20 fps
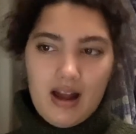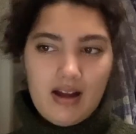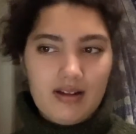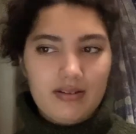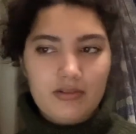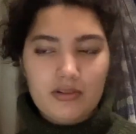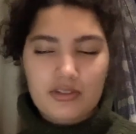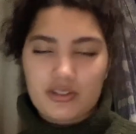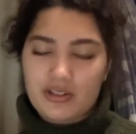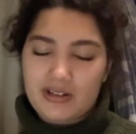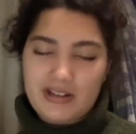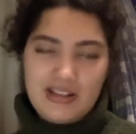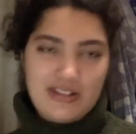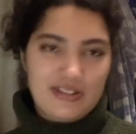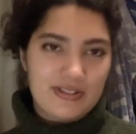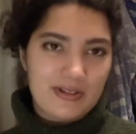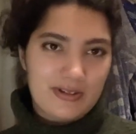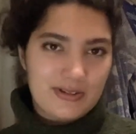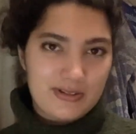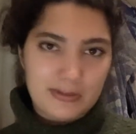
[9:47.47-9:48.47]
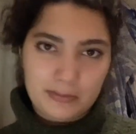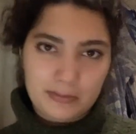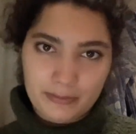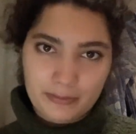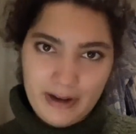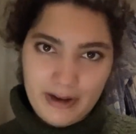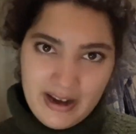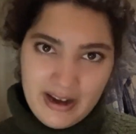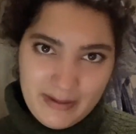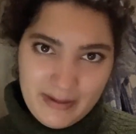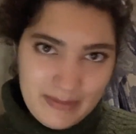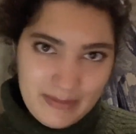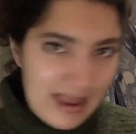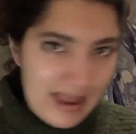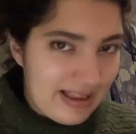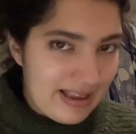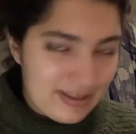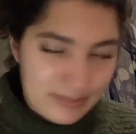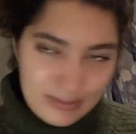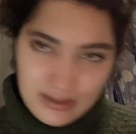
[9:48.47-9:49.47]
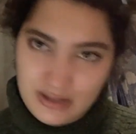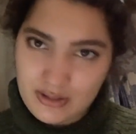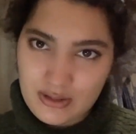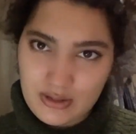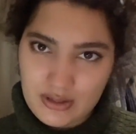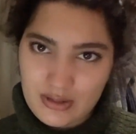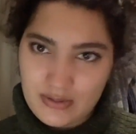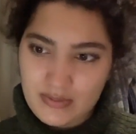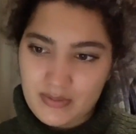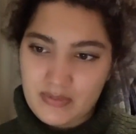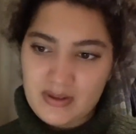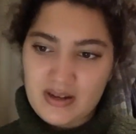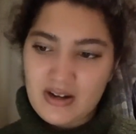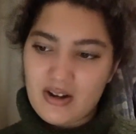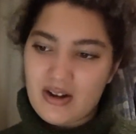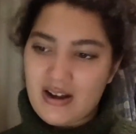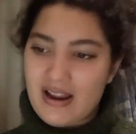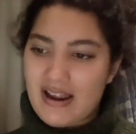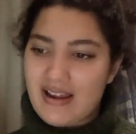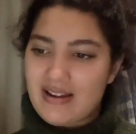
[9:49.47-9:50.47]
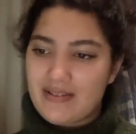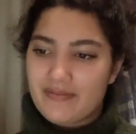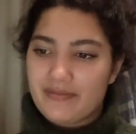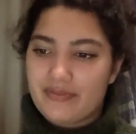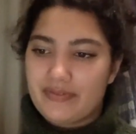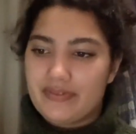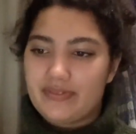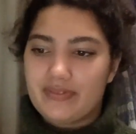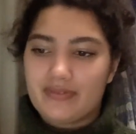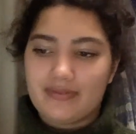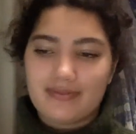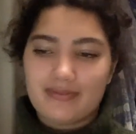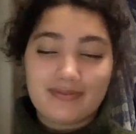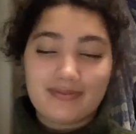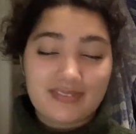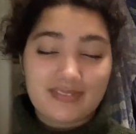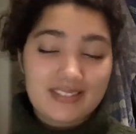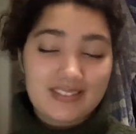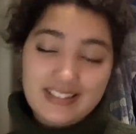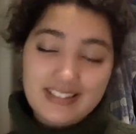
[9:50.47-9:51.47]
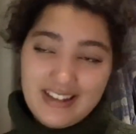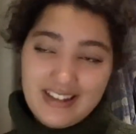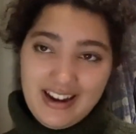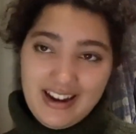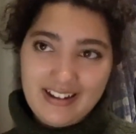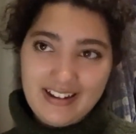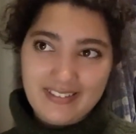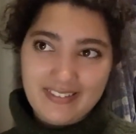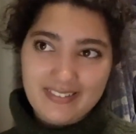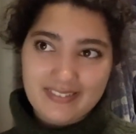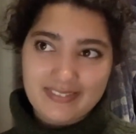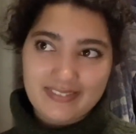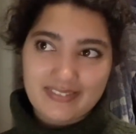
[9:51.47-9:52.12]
I'm just gonna insert some random ass pictures from the internet, and yeah,